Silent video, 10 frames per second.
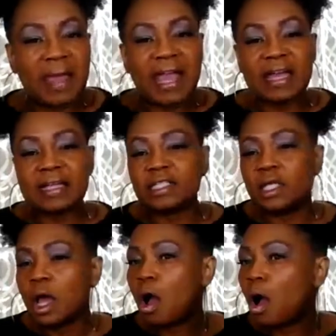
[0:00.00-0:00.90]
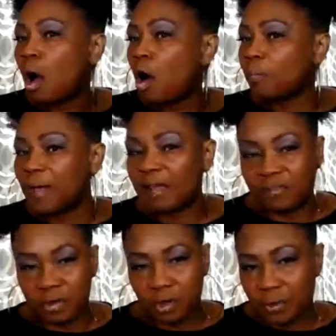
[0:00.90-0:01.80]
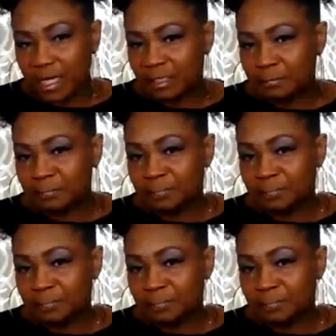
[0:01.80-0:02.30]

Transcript: meds or pay for their rent.